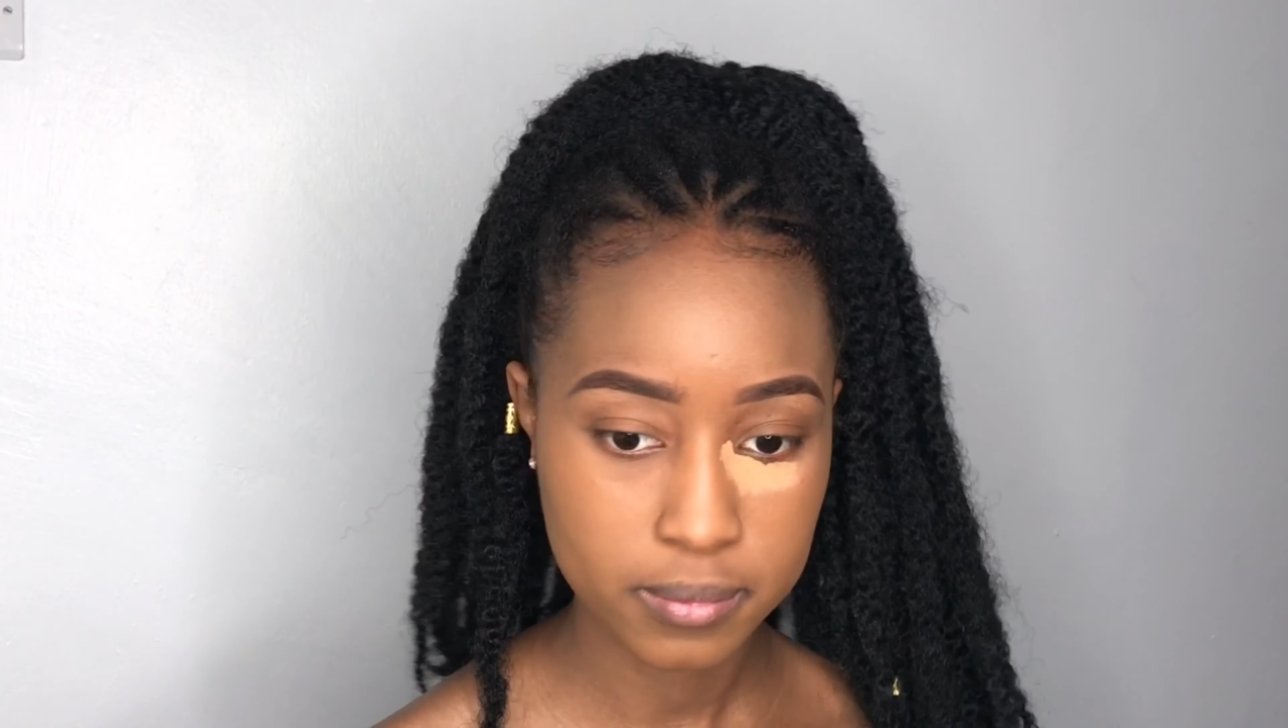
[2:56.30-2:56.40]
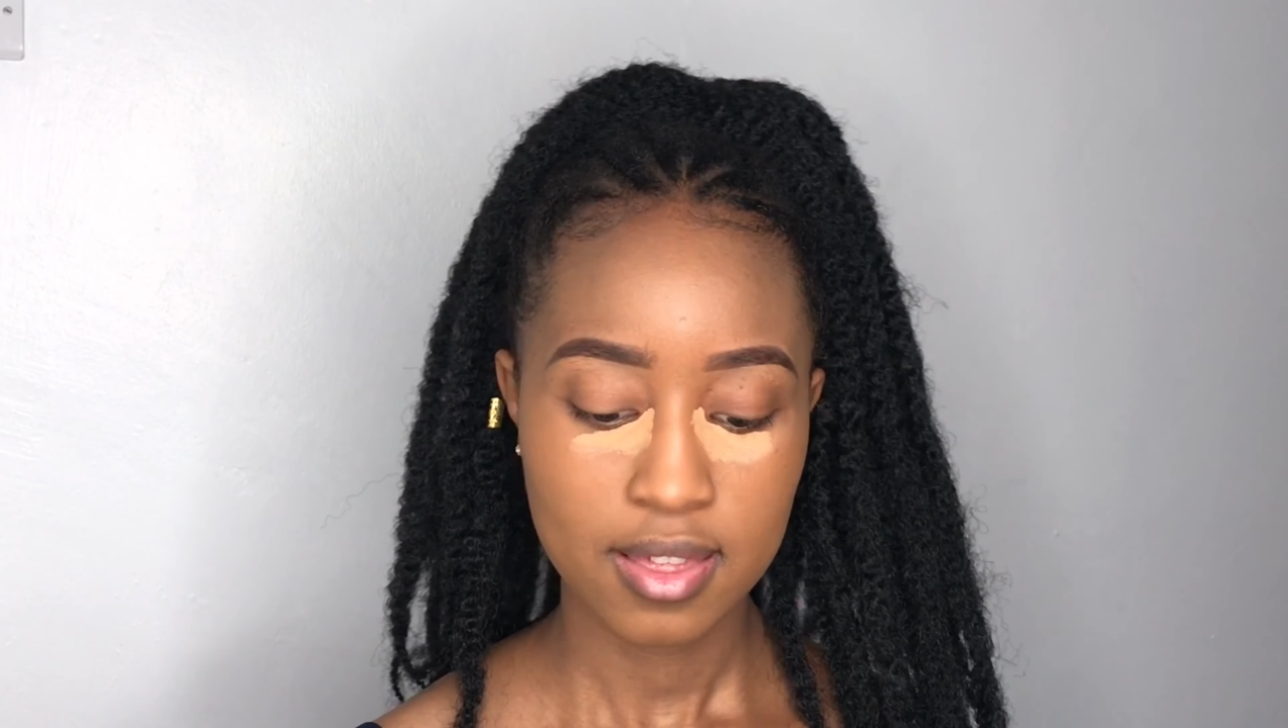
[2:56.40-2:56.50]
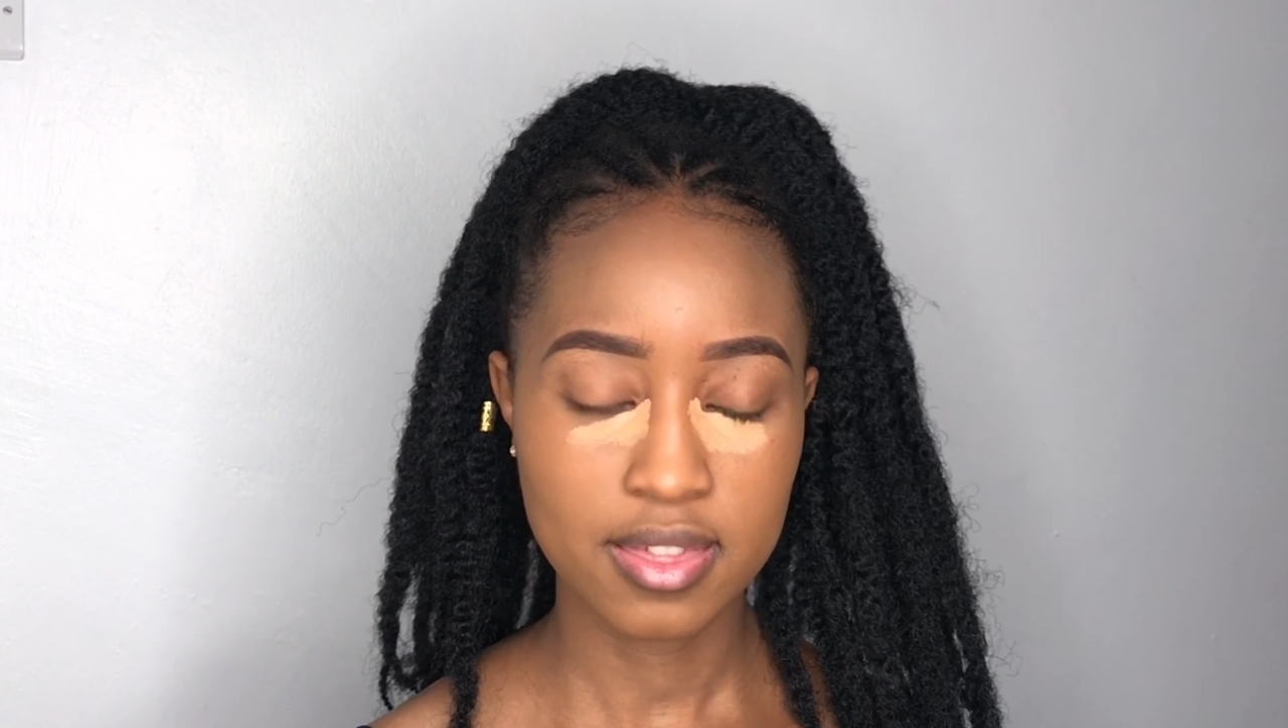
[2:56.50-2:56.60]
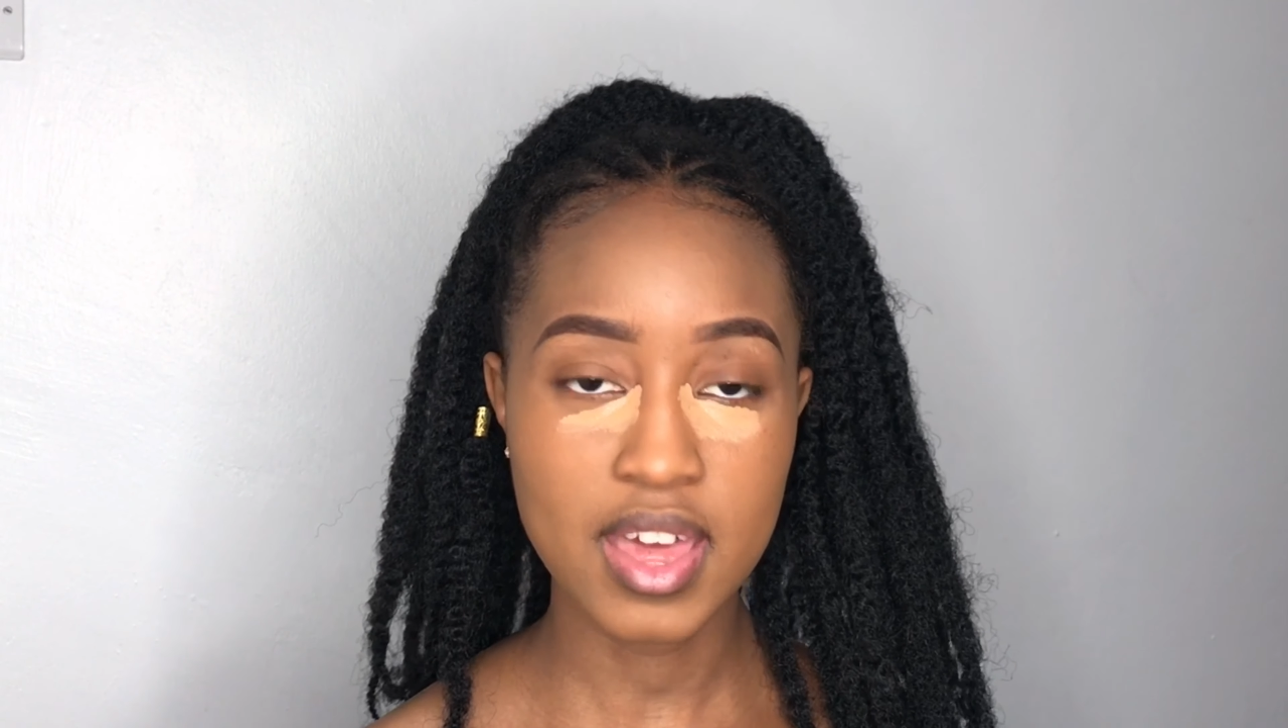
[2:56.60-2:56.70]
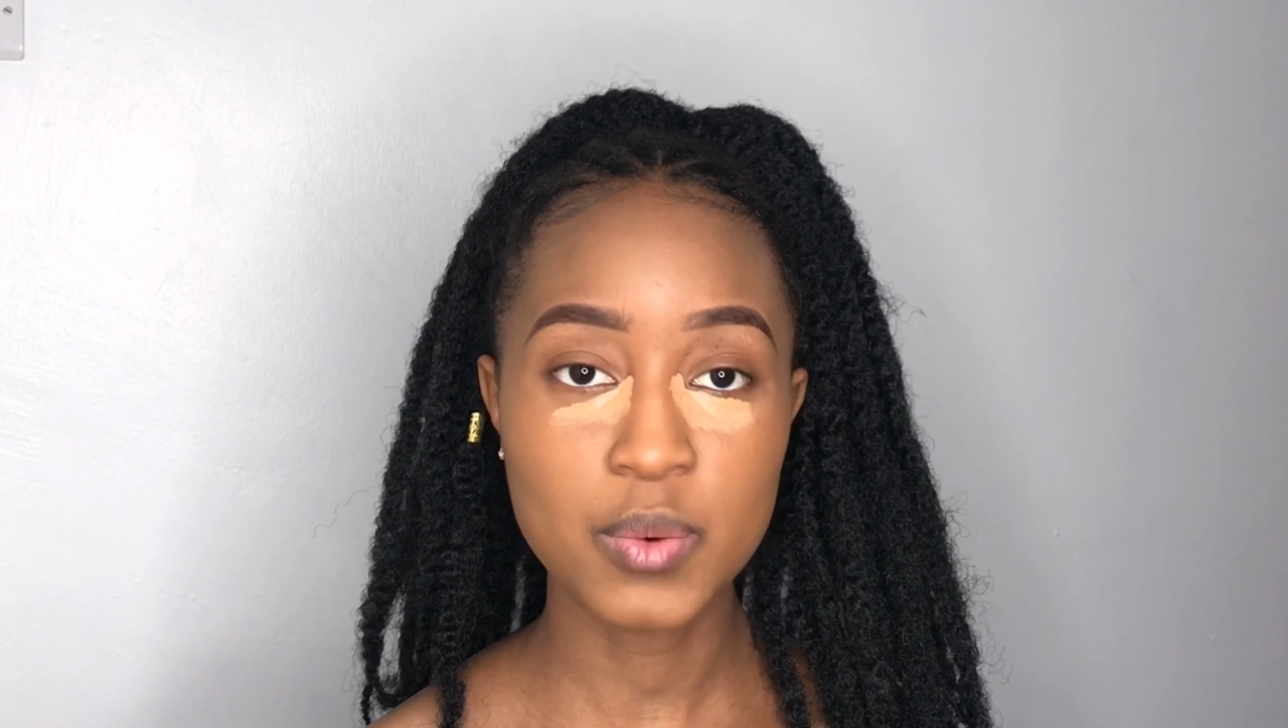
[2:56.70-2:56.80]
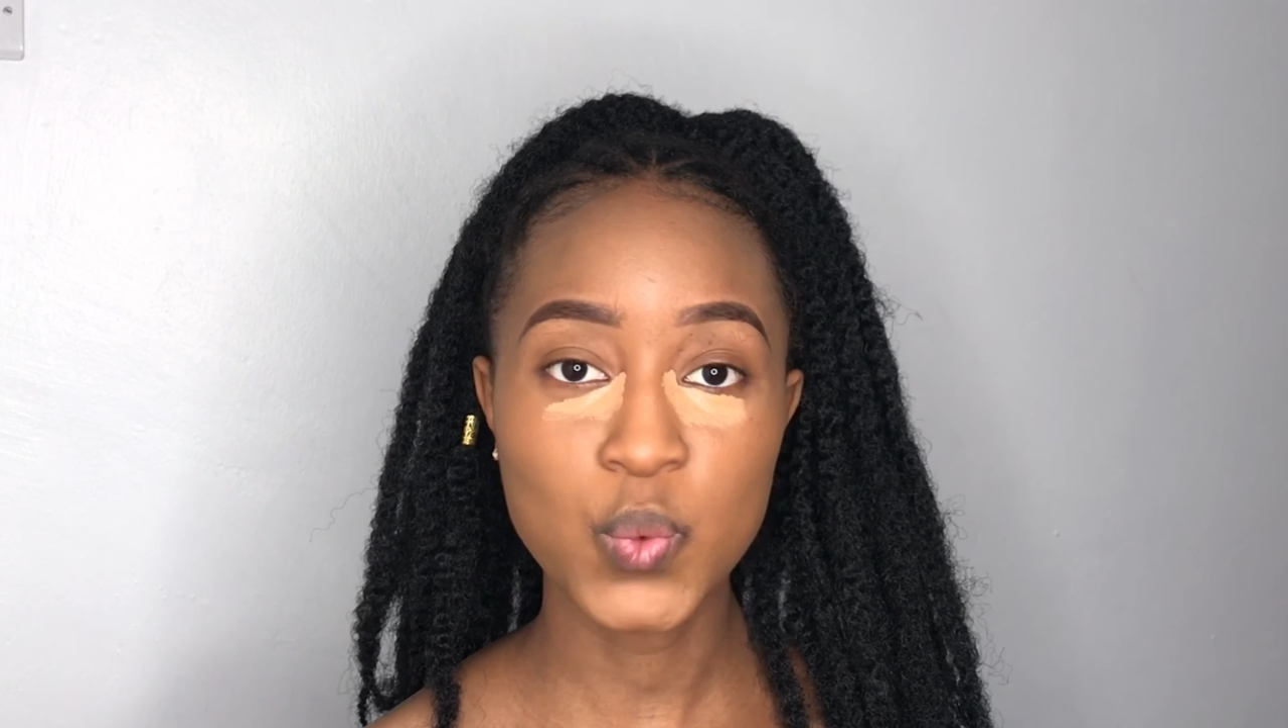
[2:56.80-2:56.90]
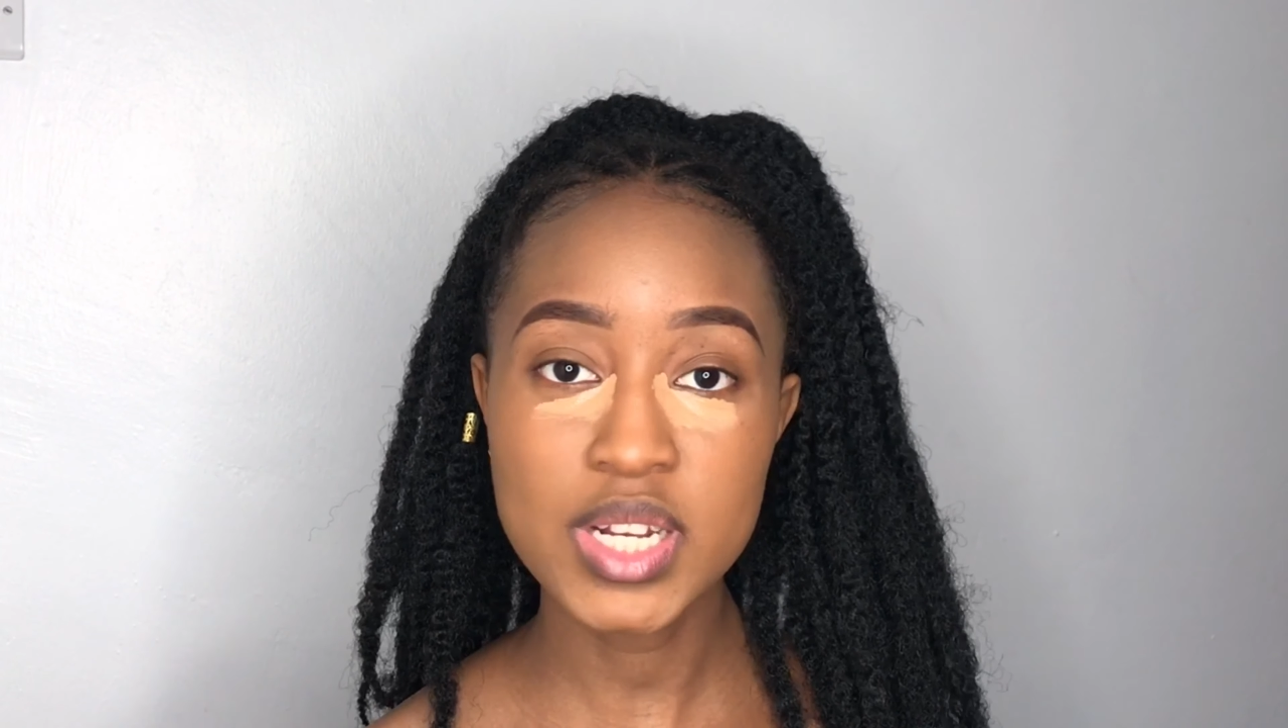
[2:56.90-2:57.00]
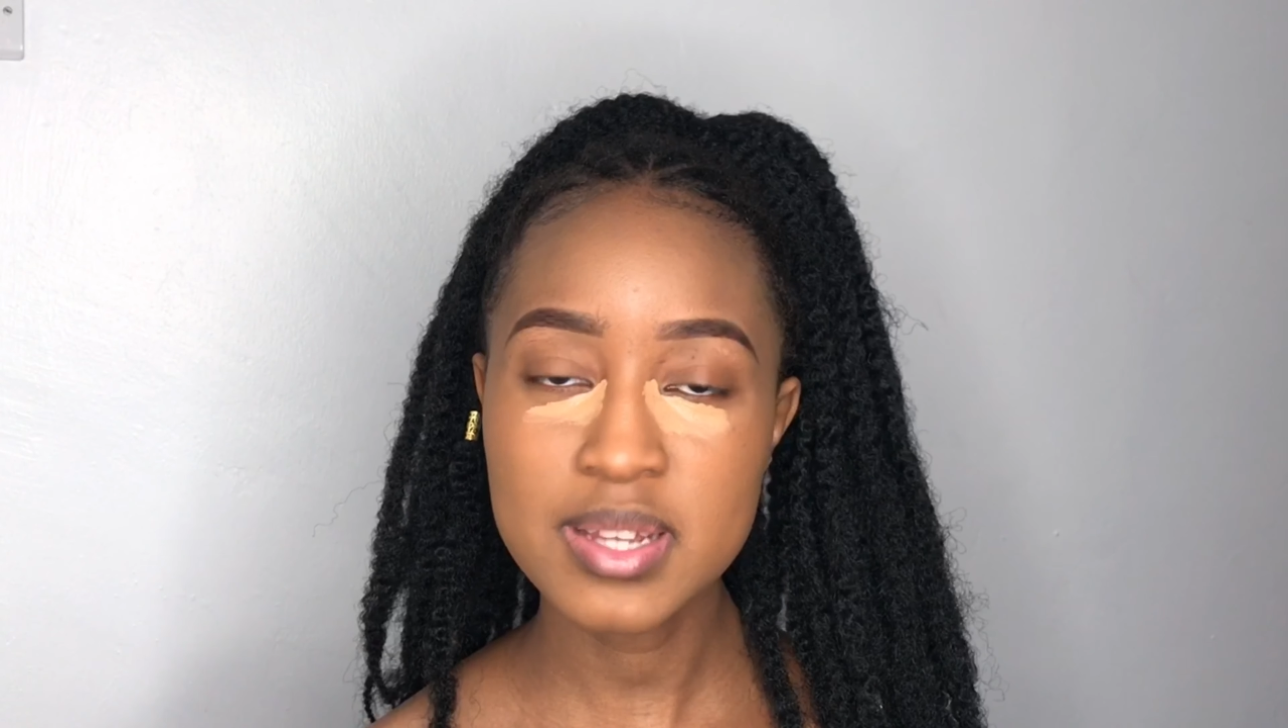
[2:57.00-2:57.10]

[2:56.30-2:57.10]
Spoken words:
Then what